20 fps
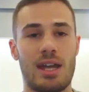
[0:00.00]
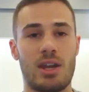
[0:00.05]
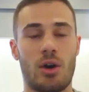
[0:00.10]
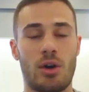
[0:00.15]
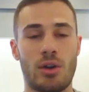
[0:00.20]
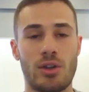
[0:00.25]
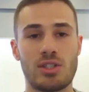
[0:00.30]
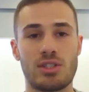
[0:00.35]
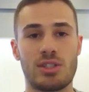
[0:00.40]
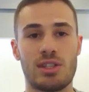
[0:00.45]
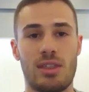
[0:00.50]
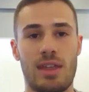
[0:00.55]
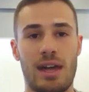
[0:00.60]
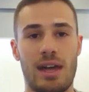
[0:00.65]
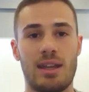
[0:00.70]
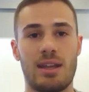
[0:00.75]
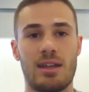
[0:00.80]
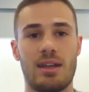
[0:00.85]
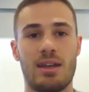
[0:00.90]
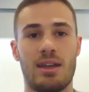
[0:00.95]
and honesty
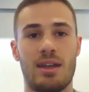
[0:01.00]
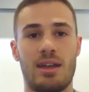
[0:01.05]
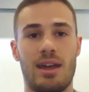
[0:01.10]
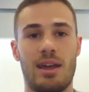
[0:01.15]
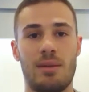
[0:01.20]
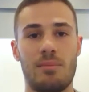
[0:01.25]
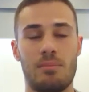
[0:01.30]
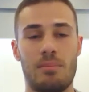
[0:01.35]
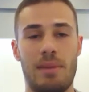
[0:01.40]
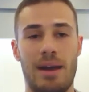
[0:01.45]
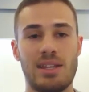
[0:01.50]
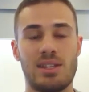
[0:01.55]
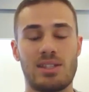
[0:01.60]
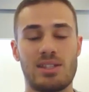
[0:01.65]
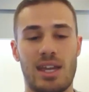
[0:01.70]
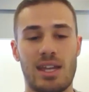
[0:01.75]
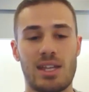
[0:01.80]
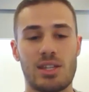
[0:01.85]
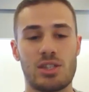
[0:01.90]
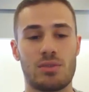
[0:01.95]
that made
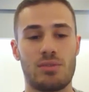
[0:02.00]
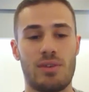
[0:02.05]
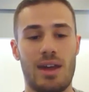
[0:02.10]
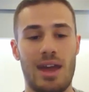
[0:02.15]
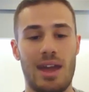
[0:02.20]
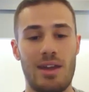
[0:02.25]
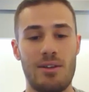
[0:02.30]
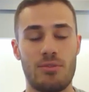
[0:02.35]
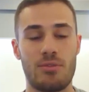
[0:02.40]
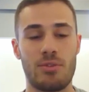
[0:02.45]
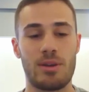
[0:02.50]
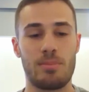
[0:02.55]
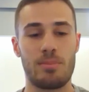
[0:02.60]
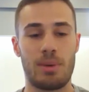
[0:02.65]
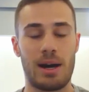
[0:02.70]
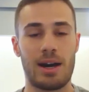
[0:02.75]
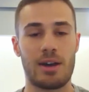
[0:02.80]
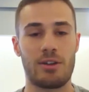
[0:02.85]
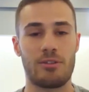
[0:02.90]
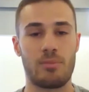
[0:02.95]
sense of every
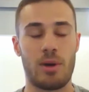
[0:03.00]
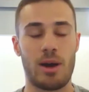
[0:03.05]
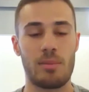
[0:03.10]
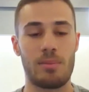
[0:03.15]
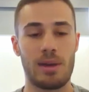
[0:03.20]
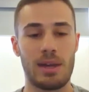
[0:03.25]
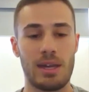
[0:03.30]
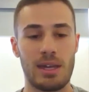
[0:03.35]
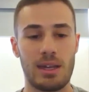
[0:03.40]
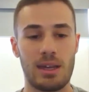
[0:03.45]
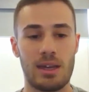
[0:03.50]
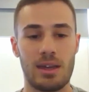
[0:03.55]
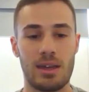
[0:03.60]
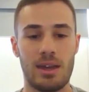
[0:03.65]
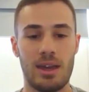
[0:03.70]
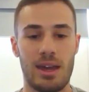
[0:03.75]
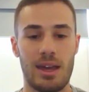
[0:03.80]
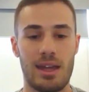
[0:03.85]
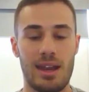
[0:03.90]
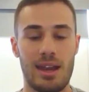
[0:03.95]
part of my being
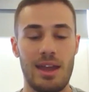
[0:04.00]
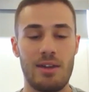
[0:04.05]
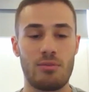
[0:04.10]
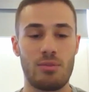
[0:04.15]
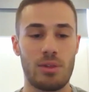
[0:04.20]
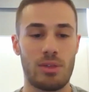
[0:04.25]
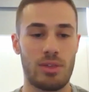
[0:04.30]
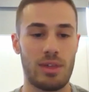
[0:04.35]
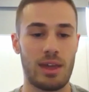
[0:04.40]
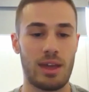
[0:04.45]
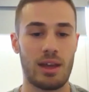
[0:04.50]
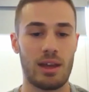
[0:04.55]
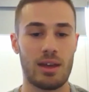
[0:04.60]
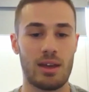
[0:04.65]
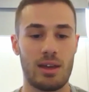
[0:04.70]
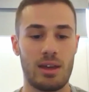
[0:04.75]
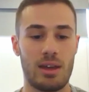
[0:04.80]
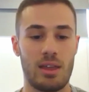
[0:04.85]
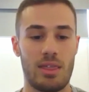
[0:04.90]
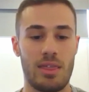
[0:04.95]
and everything
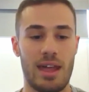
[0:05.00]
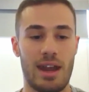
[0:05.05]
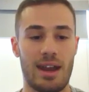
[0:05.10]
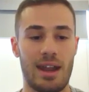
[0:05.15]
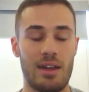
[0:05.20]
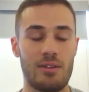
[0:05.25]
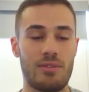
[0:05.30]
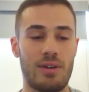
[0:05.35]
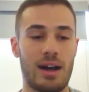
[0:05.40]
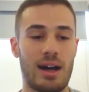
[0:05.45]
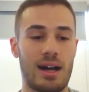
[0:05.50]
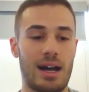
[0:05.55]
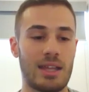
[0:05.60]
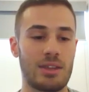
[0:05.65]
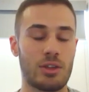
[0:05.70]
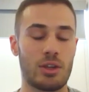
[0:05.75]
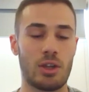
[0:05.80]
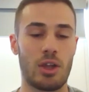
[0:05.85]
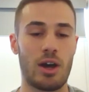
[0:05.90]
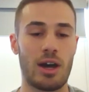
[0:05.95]
that had ever
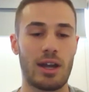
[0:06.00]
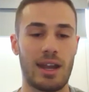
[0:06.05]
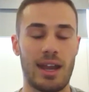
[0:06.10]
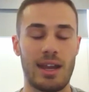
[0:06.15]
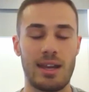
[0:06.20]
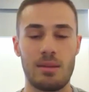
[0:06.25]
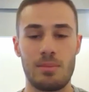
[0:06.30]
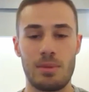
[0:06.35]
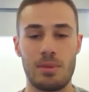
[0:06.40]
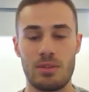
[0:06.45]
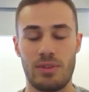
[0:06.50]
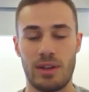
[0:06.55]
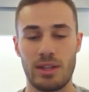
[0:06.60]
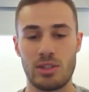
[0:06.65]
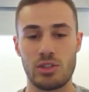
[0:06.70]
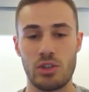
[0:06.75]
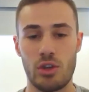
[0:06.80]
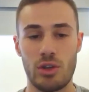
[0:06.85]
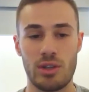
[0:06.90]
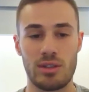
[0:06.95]
underlied any bit of
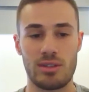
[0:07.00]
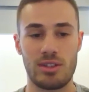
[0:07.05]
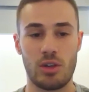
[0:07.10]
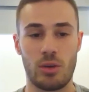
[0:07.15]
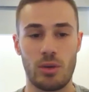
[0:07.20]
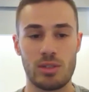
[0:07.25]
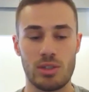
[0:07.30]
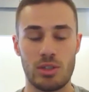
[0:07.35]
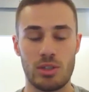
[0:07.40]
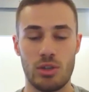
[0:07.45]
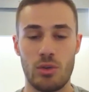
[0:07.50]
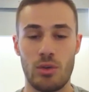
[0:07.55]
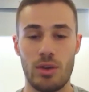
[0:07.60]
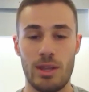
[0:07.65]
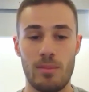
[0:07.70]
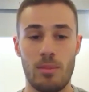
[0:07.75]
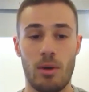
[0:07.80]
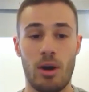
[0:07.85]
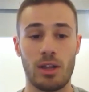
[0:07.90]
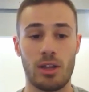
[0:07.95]
uncertainty or
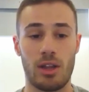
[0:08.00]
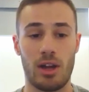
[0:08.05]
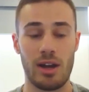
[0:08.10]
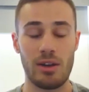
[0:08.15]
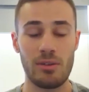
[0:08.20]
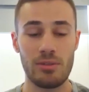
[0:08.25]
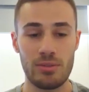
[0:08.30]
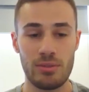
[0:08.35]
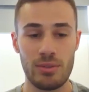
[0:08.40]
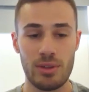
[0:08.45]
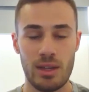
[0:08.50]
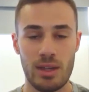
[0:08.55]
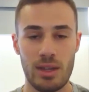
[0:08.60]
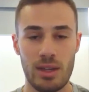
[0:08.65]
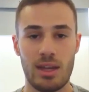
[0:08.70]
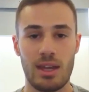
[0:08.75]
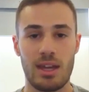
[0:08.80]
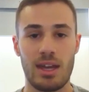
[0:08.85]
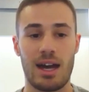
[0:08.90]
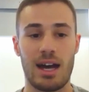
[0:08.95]
insecurity in my life.
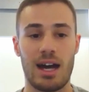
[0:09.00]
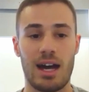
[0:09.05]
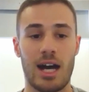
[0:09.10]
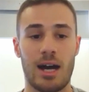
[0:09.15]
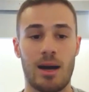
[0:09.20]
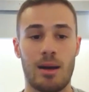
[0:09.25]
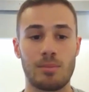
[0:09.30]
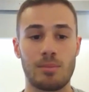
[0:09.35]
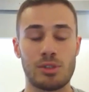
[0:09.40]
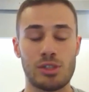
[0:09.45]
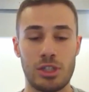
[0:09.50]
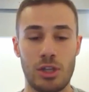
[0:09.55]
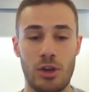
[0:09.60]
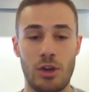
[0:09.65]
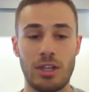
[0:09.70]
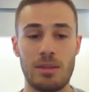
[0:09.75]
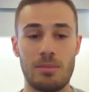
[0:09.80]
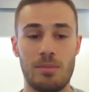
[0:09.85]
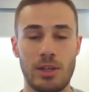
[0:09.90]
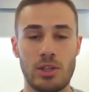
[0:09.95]
Um,
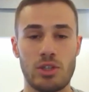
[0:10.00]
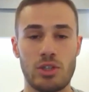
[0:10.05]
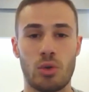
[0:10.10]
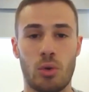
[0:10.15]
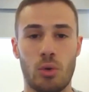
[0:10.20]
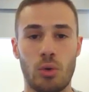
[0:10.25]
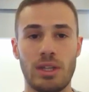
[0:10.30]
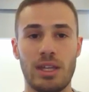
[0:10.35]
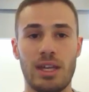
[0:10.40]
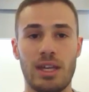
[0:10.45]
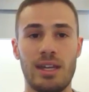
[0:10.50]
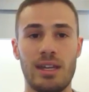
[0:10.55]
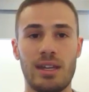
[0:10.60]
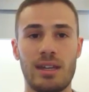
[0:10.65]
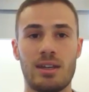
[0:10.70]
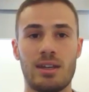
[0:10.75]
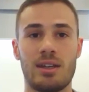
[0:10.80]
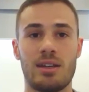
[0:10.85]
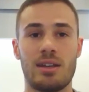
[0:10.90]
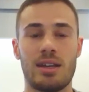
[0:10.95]
slowly but
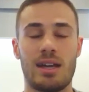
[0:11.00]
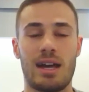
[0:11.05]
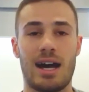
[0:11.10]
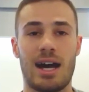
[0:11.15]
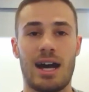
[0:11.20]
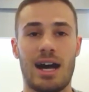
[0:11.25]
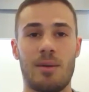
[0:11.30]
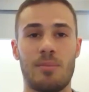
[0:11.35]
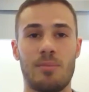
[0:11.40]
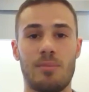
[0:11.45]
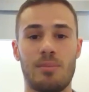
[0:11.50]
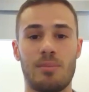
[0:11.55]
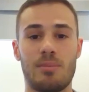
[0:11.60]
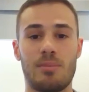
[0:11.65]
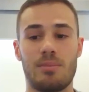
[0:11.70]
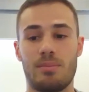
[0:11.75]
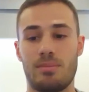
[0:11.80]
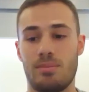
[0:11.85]
surely, um,